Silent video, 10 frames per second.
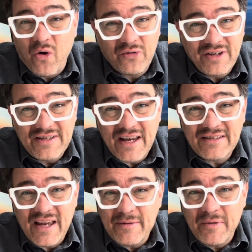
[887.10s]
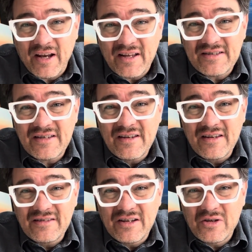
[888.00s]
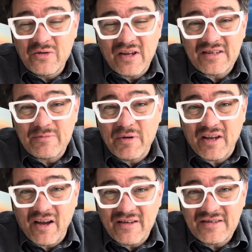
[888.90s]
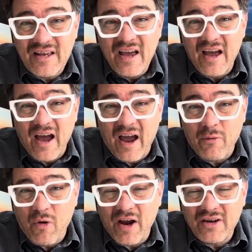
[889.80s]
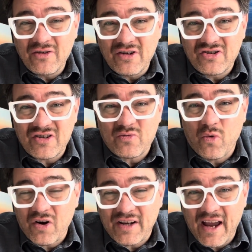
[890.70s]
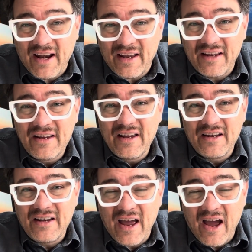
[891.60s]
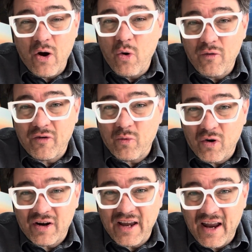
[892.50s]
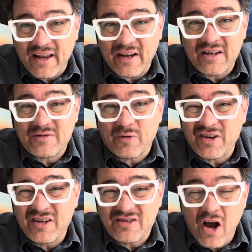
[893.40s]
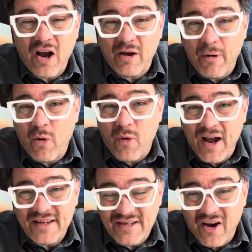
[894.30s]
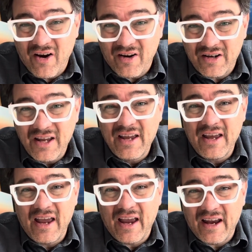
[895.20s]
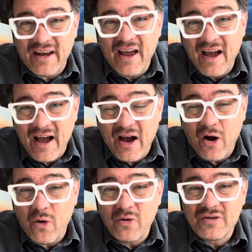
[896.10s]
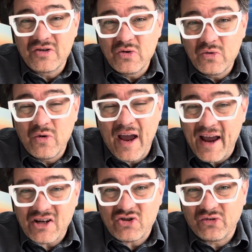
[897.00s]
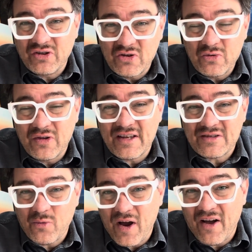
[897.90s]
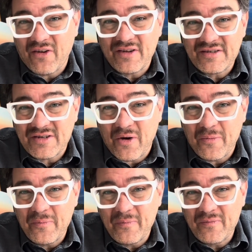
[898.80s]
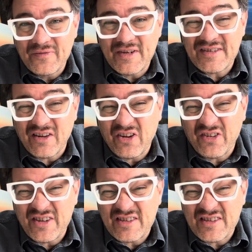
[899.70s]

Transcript: only take 10 minutes to do this, because I want you to just work at it, not overwork at it, because we're going to talk about why it's hard and how to actually do this well. So, just a little